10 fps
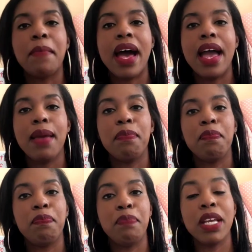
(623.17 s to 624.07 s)
my
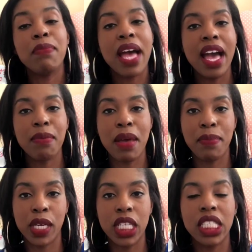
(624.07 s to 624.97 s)
big bag, my
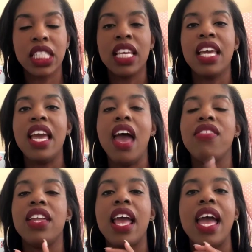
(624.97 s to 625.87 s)
purse,
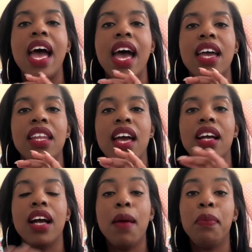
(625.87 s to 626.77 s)
and then I had a
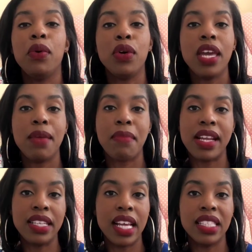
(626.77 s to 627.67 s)
couple in
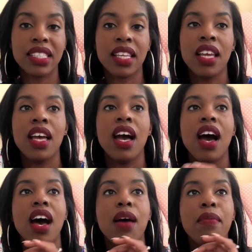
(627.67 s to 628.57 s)
my desk.
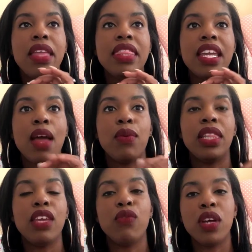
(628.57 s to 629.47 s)
And then I
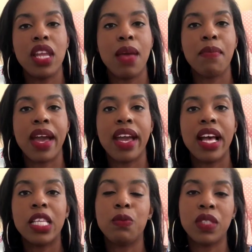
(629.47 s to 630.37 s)
would leave one in my
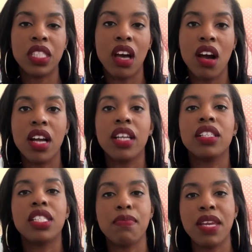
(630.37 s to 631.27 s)
husband's car
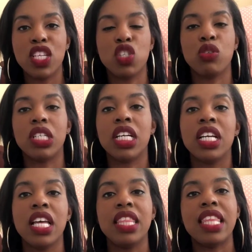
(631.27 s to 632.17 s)
to make sure
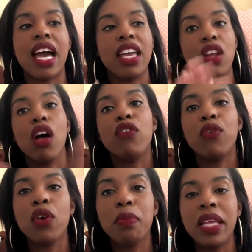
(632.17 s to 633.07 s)
that in all
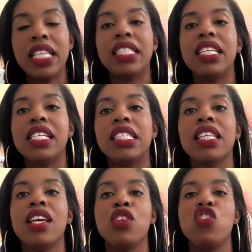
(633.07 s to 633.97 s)
4 places,
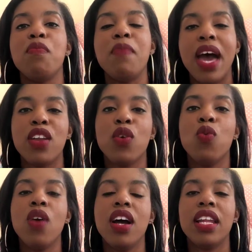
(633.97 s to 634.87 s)
no matter
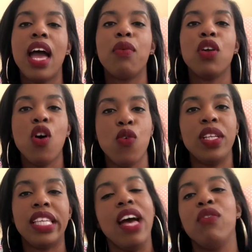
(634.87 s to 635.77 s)
what, I would
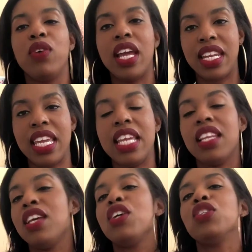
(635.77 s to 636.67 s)
always have what I need.
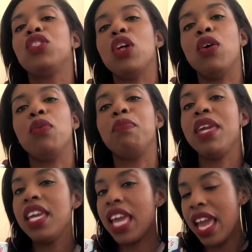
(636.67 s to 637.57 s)
So
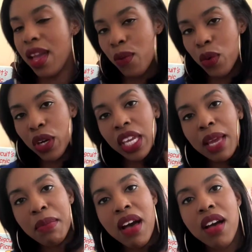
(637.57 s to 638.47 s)
being a
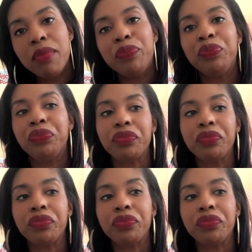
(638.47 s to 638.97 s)
working mom,